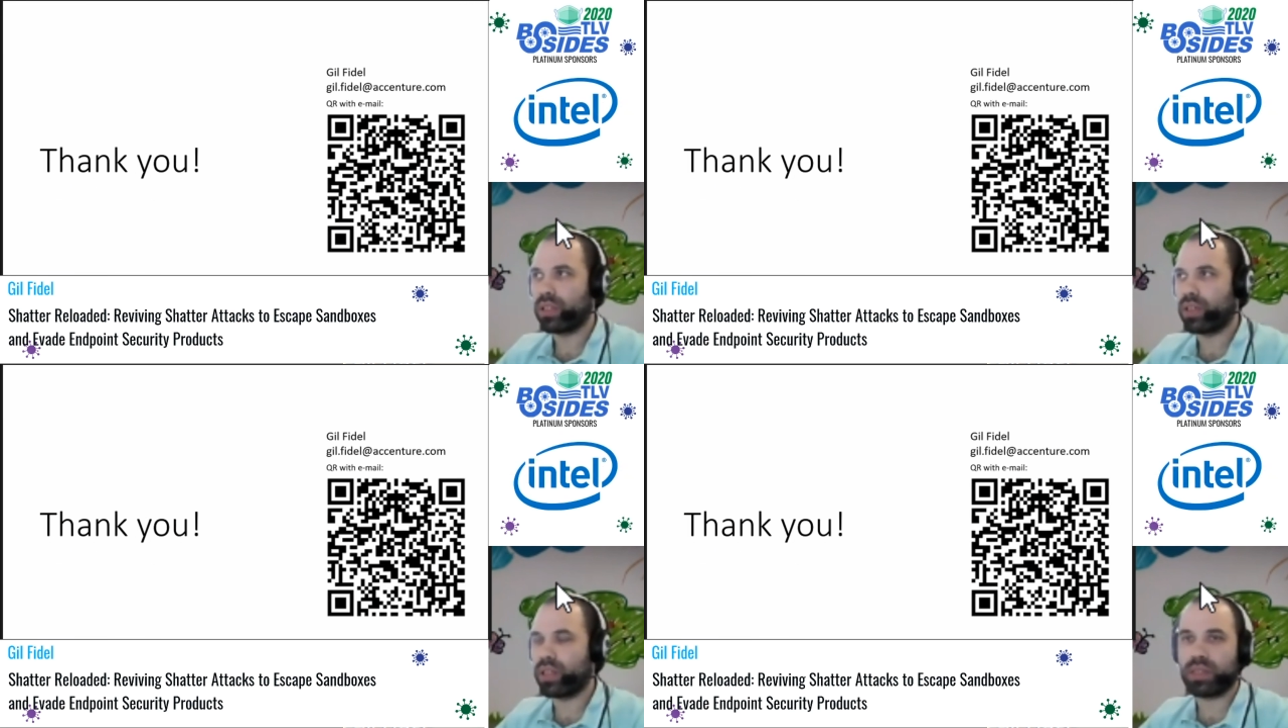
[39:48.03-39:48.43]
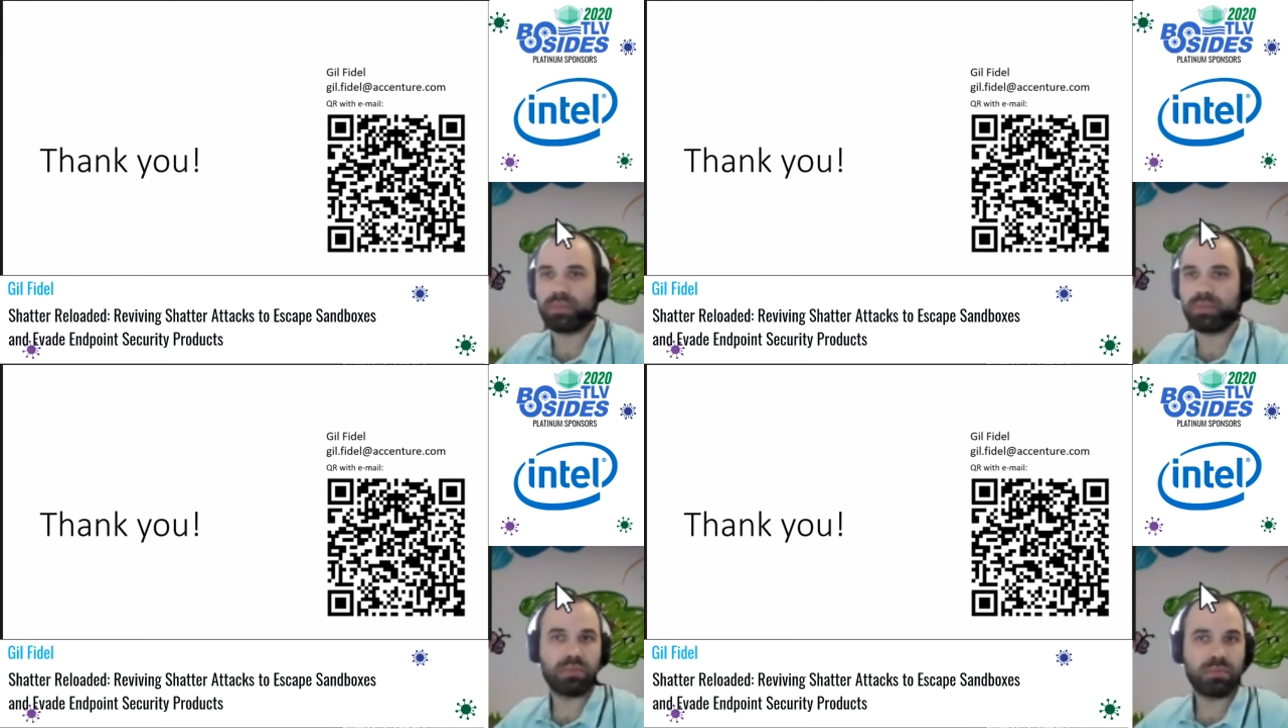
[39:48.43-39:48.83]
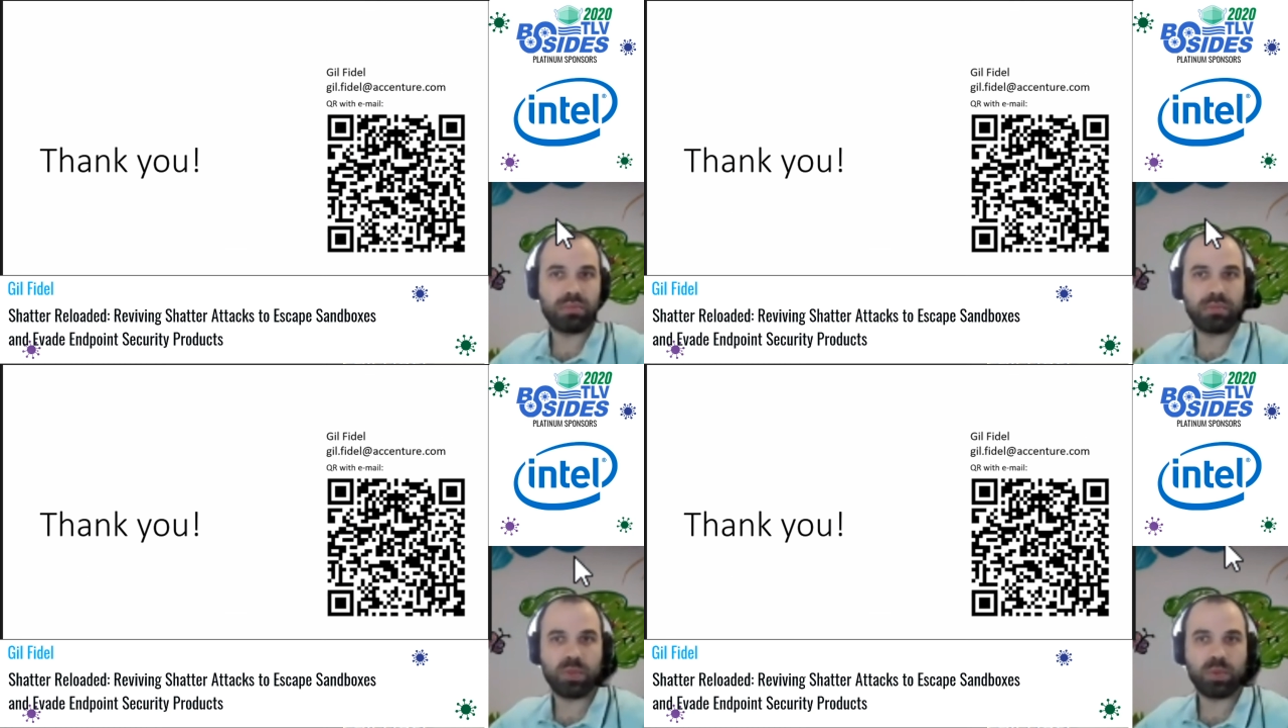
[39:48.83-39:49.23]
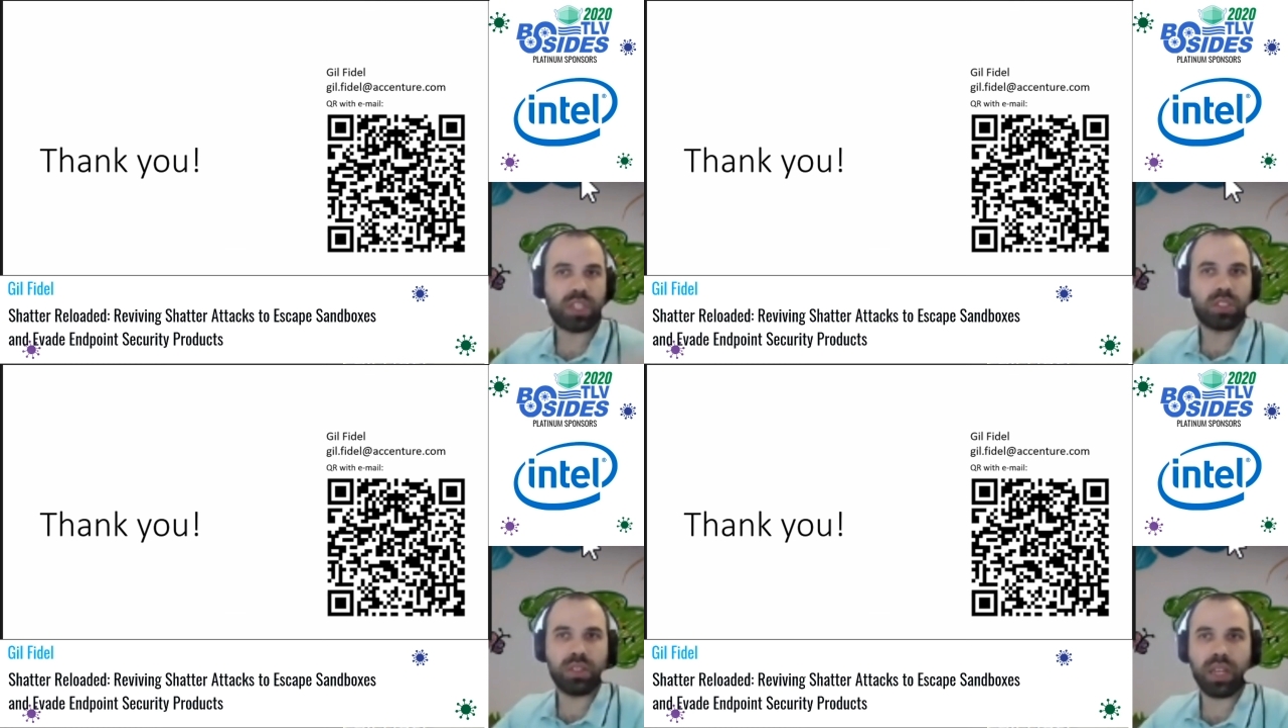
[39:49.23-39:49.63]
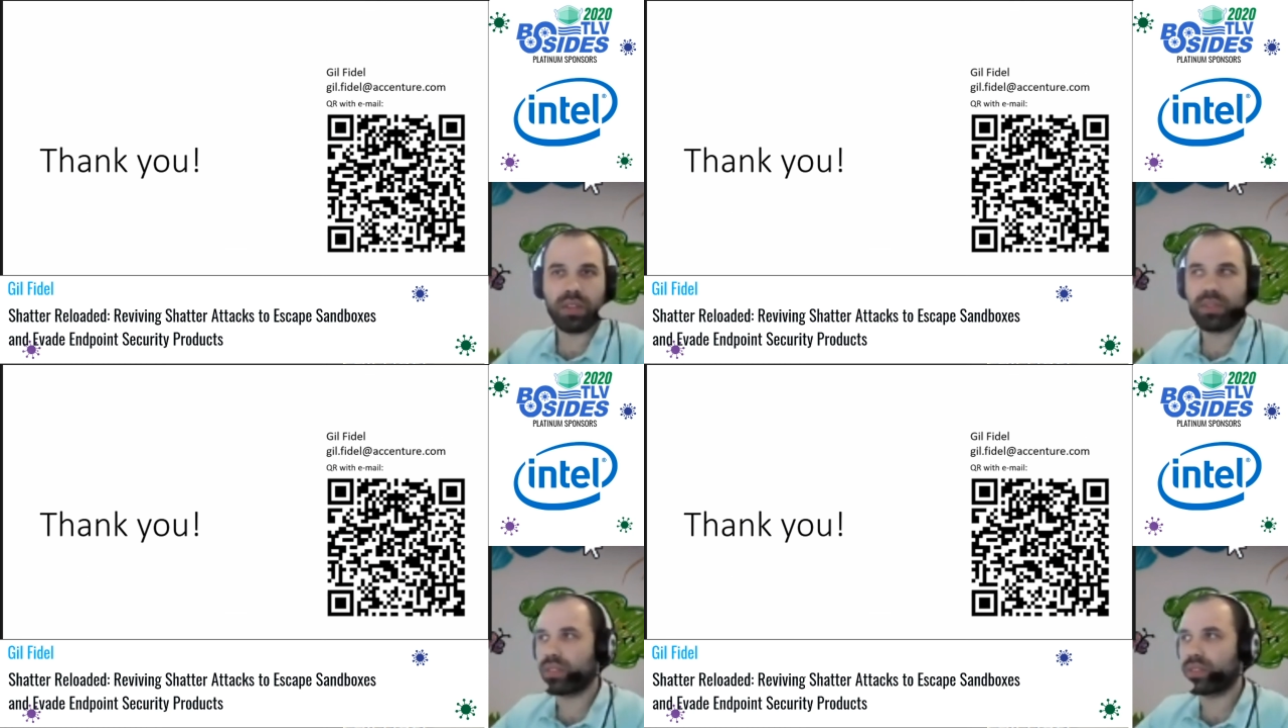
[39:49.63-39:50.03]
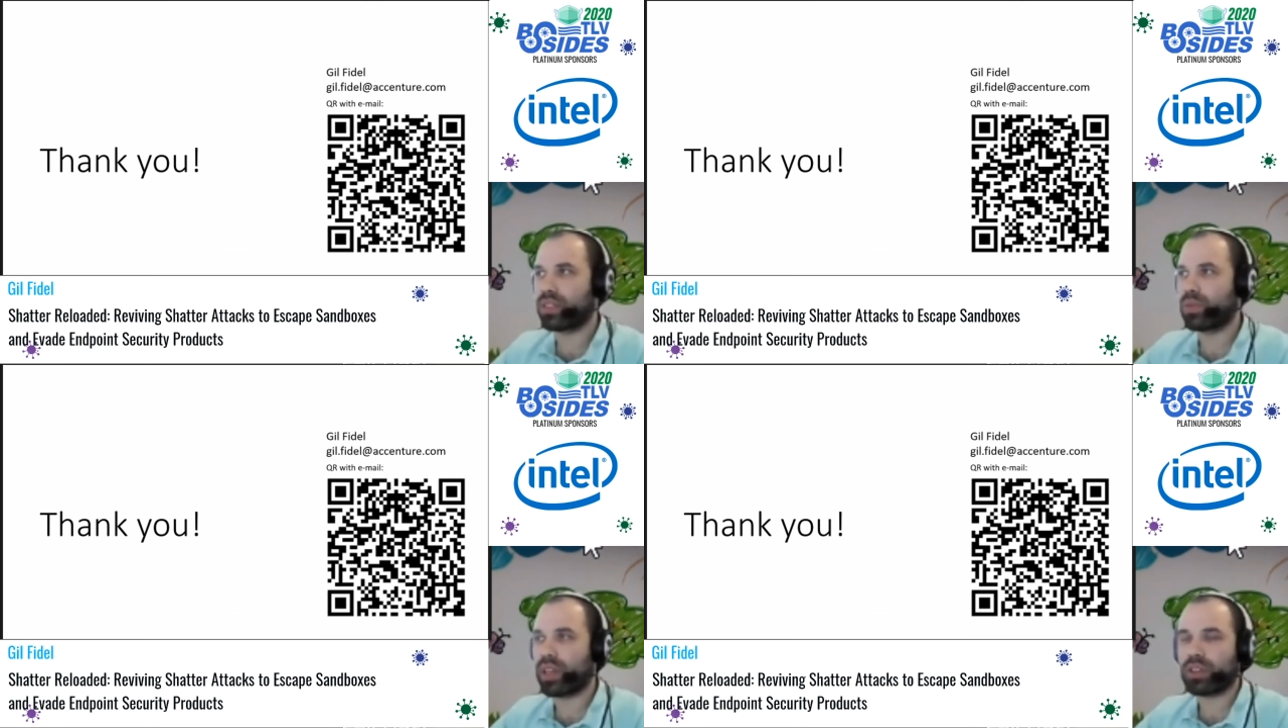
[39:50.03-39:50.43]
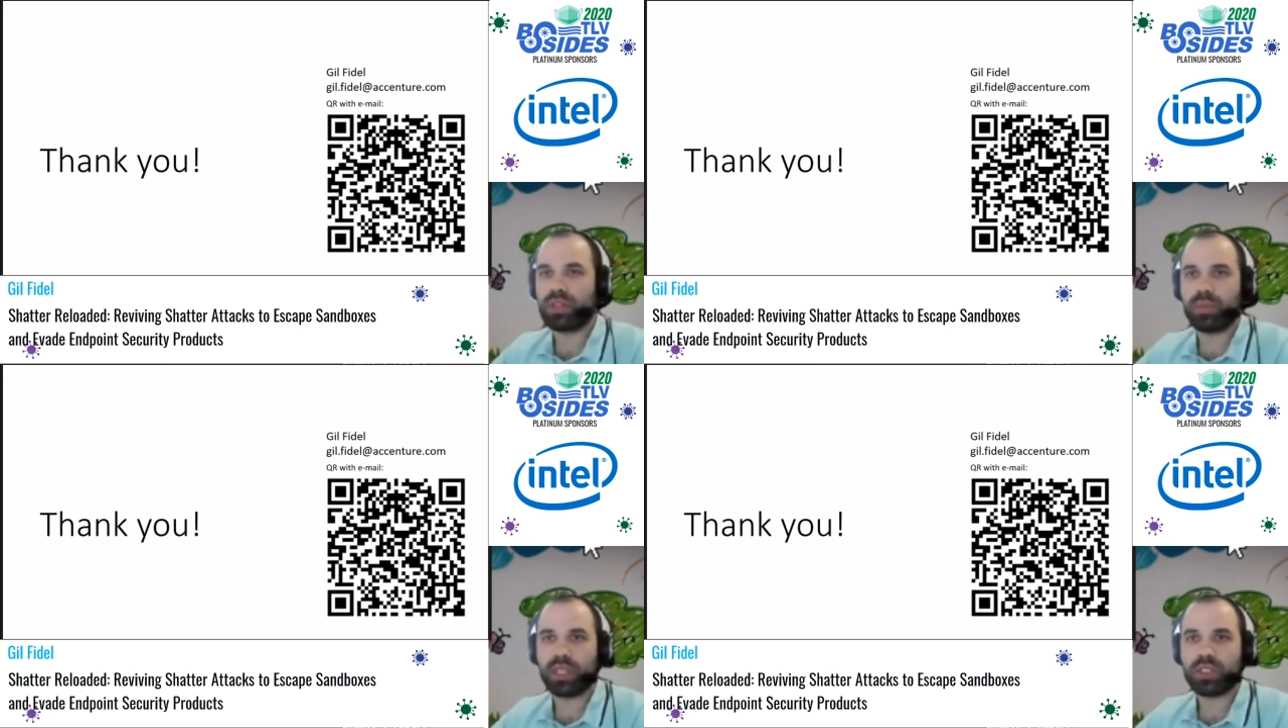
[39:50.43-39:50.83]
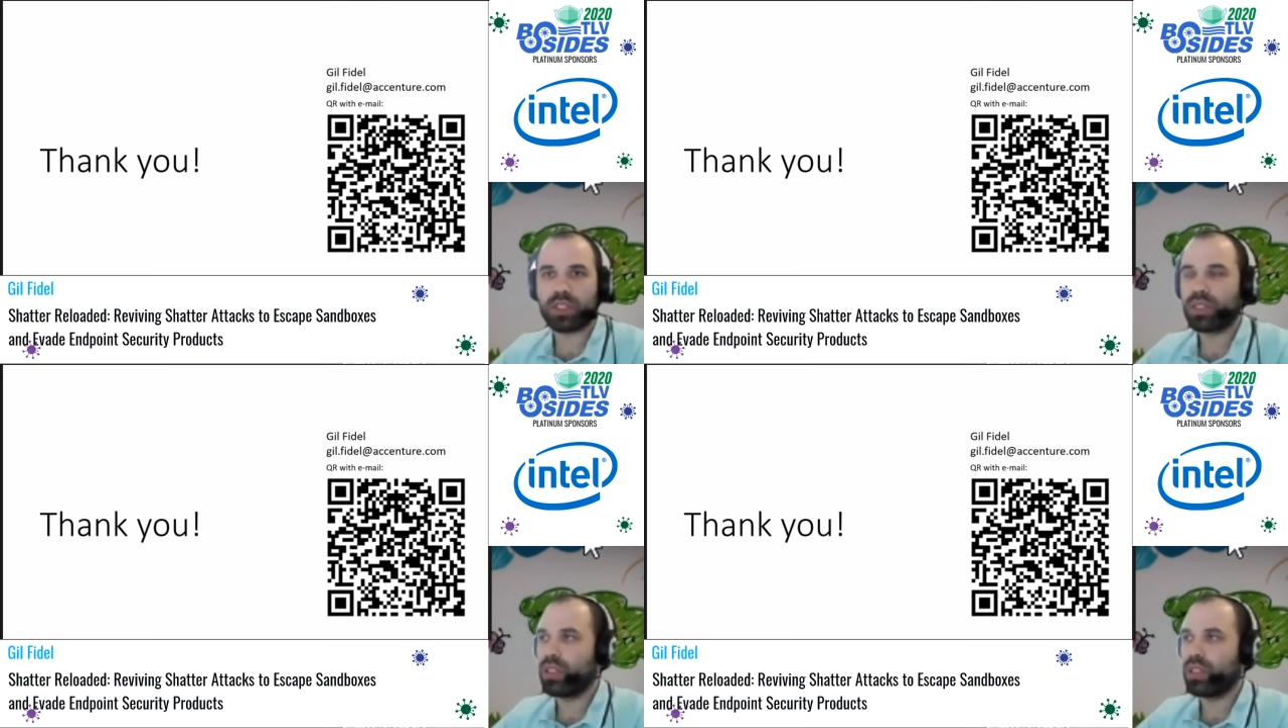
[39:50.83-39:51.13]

we're actually done. So thank you very much.